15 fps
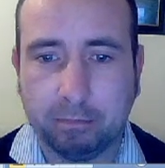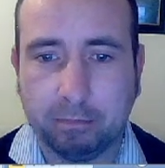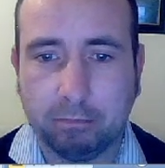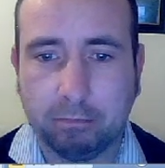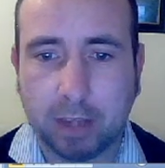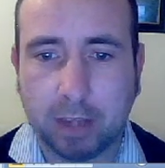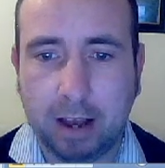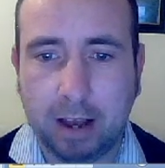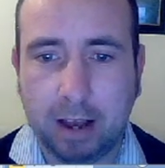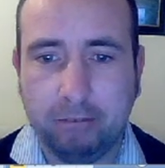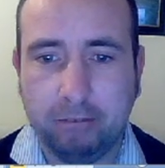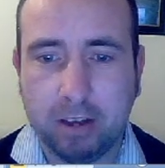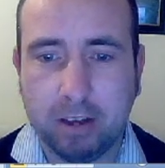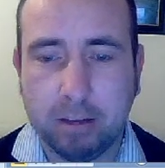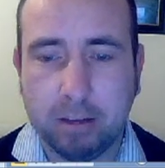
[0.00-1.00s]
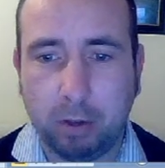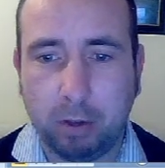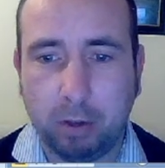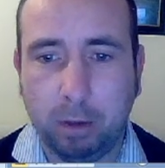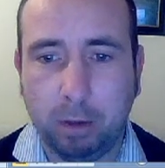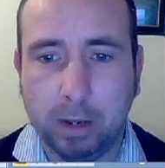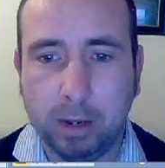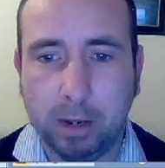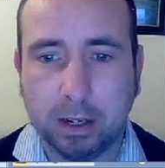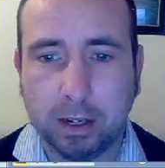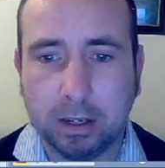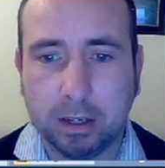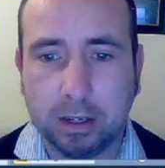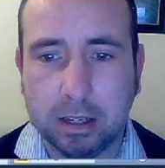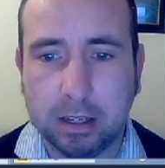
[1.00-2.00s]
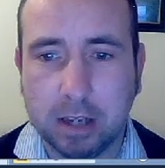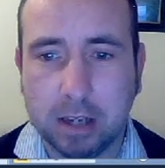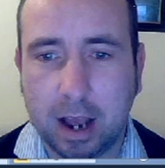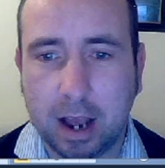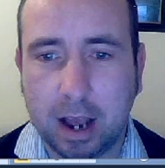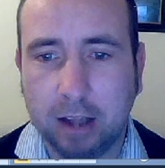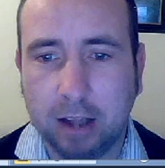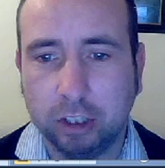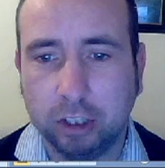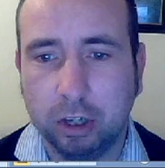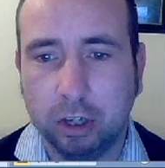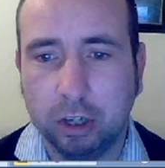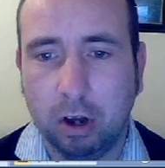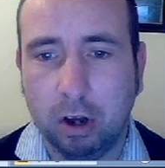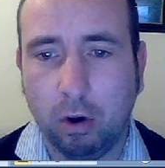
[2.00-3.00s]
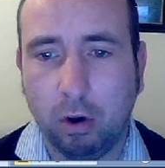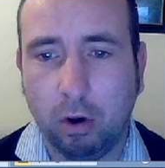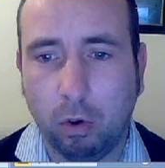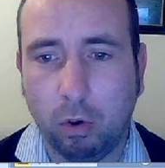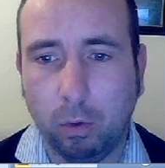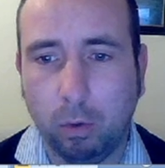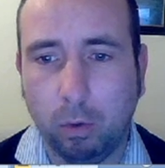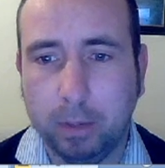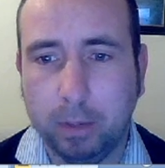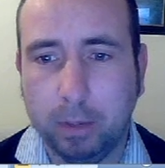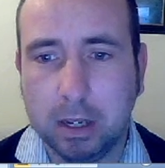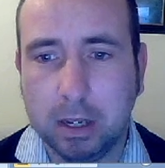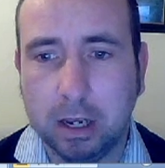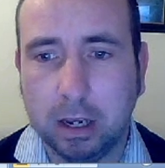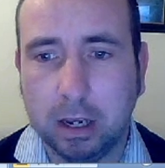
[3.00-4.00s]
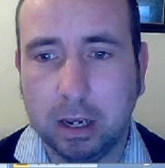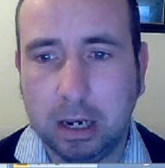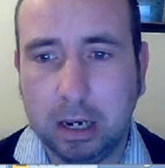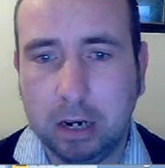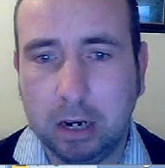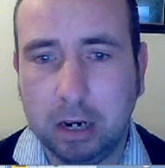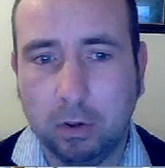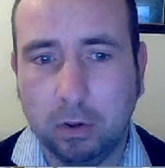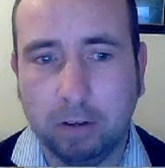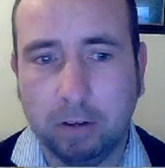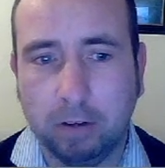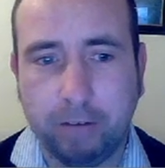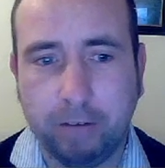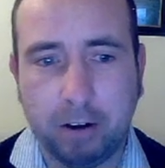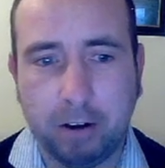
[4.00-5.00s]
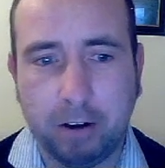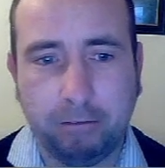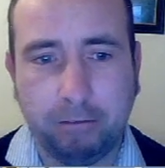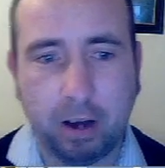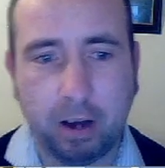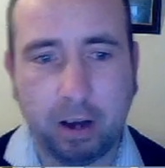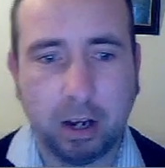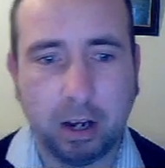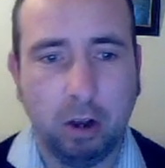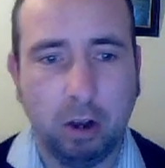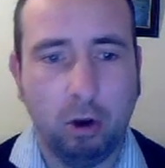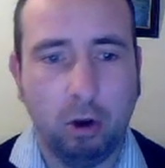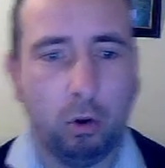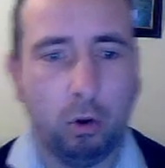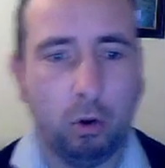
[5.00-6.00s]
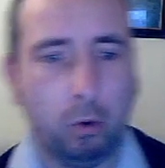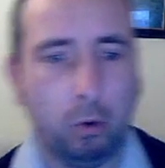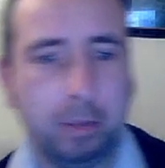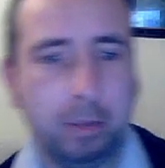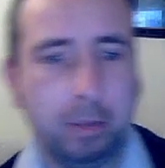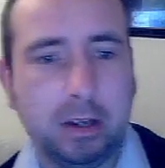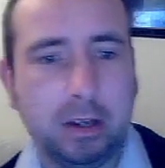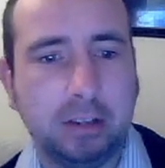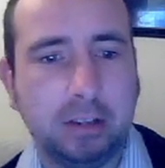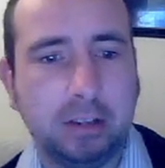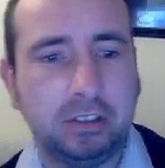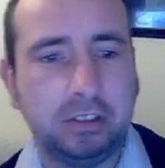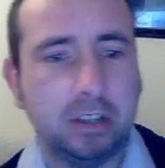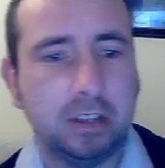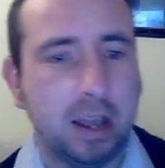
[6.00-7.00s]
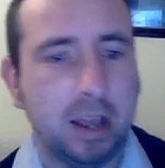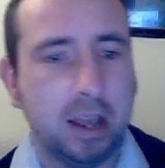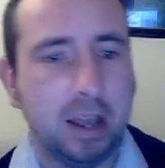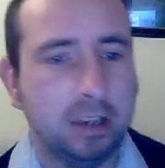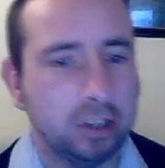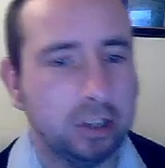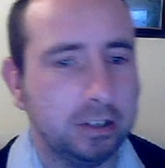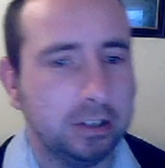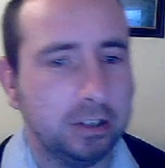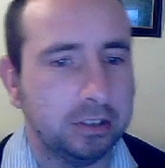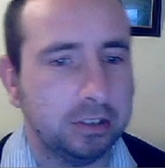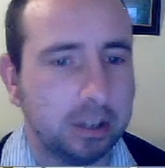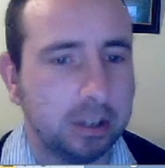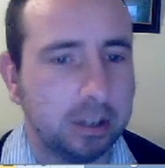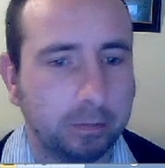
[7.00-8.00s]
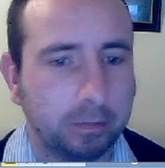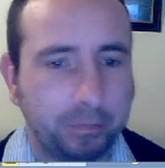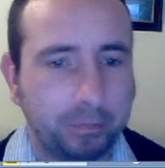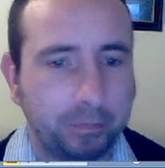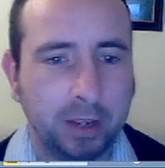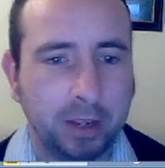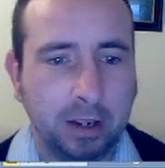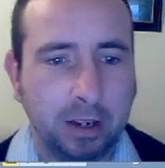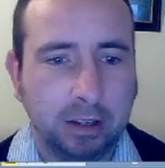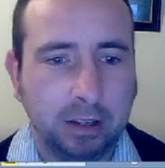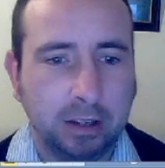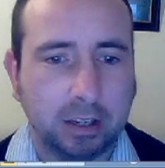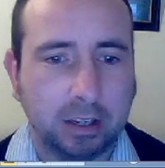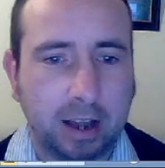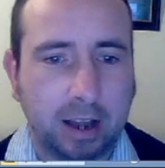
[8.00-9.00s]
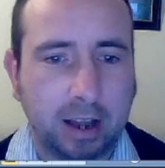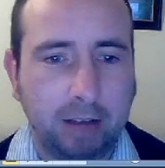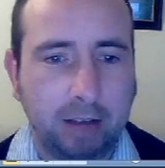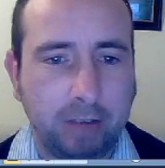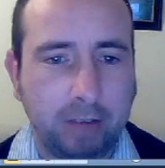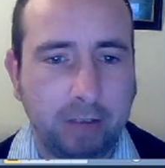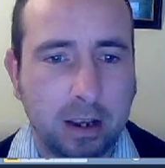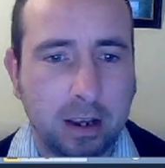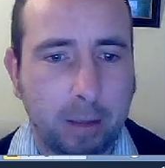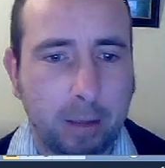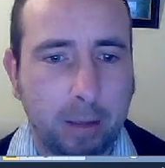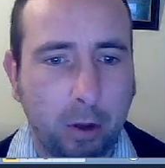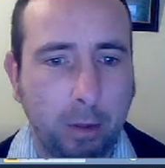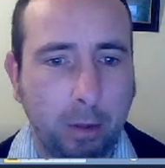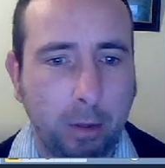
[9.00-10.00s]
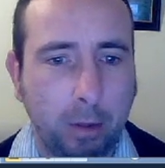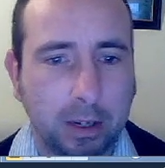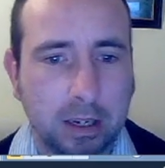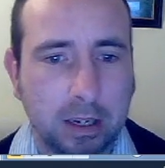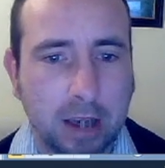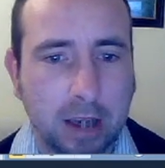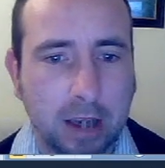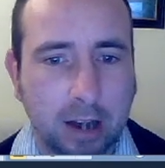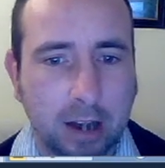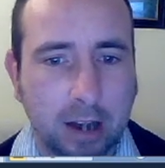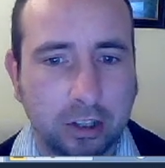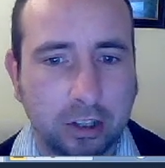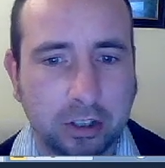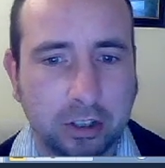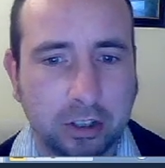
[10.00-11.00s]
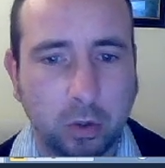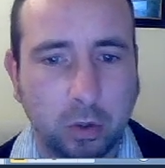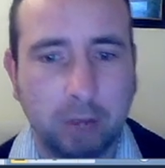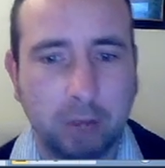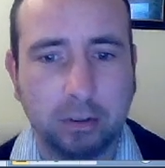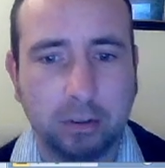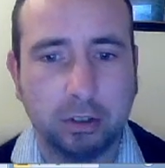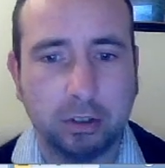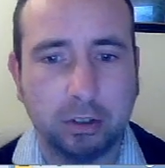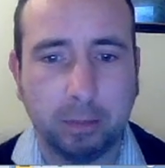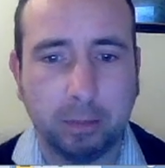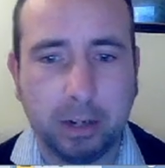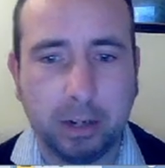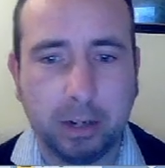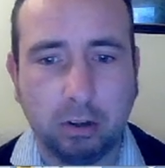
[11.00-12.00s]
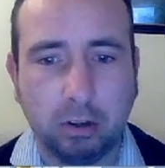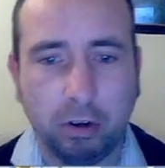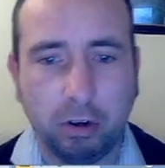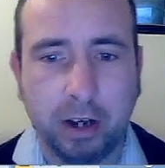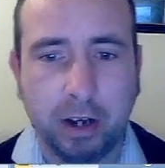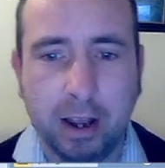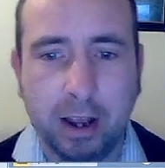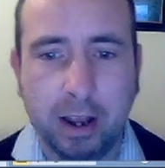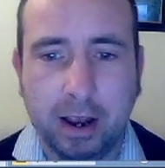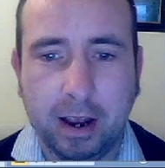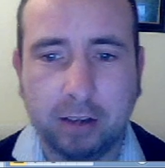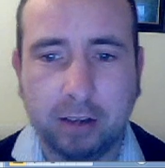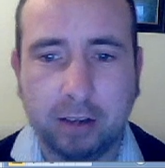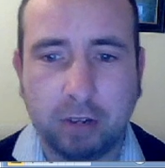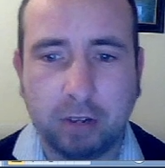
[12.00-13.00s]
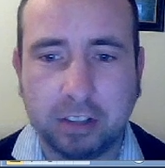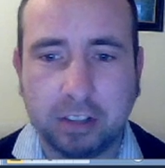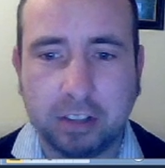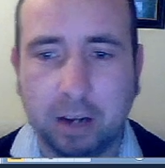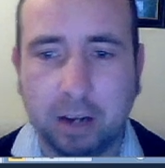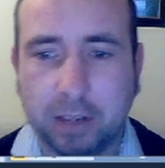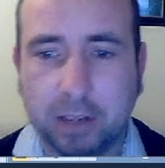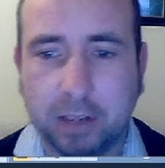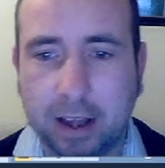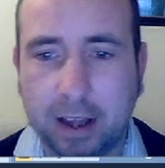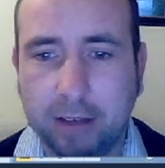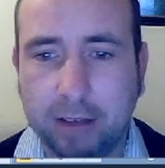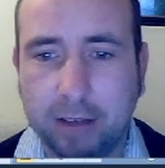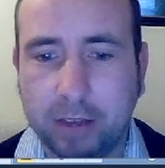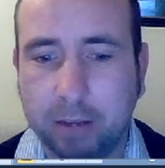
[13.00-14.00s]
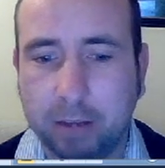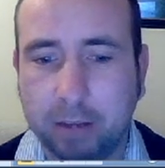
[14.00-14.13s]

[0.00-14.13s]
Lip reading: cafe public key hash OP equal verify OPCHEC. The cafe public key hash is equivalent to the Bitcoin address of the cafe